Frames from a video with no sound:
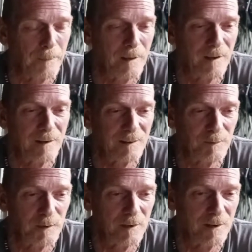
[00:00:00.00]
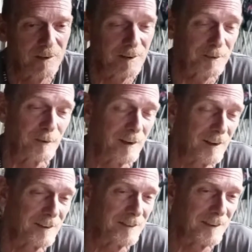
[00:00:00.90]
And even
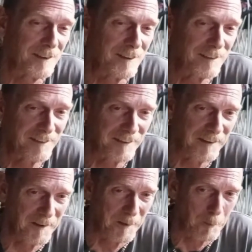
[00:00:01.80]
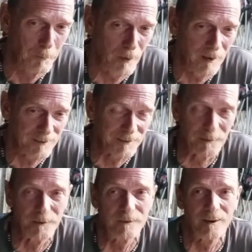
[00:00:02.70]
yesterday, she bragged she
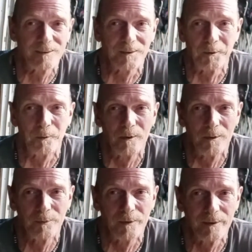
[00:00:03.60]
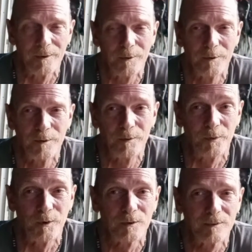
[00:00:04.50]
turned the traction control off and did her
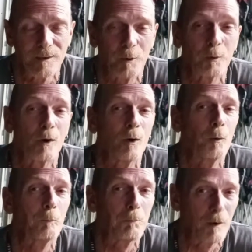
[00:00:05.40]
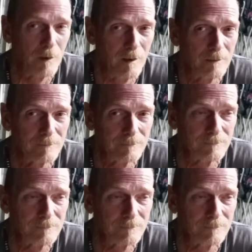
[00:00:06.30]
first on her own burnout.